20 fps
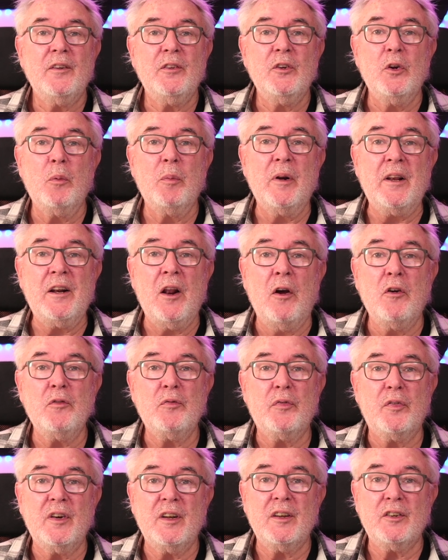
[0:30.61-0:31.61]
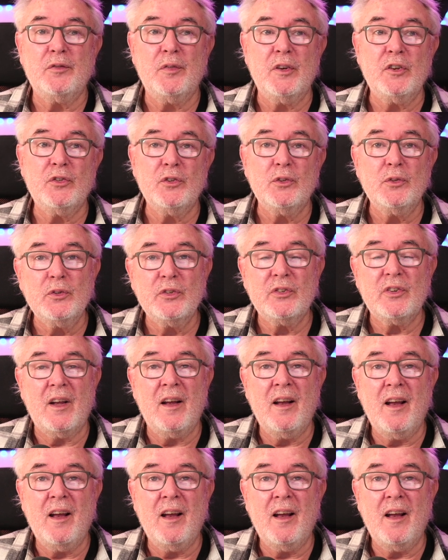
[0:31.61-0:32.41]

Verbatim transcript: normally known for its visuals,